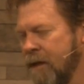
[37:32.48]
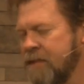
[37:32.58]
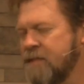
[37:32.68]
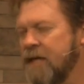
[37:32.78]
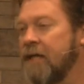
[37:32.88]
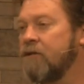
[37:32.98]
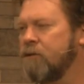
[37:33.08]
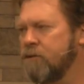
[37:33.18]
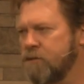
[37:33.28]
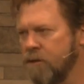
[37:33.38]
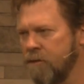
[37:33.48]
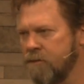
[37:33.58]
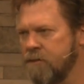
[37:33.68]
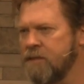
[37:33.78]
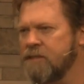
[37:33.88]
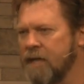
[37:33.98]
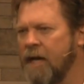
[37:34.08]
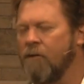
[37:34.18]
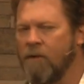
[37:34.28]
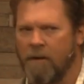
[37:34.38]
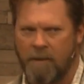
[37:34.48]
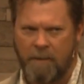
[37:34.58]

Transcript: He's saying to the church this hour,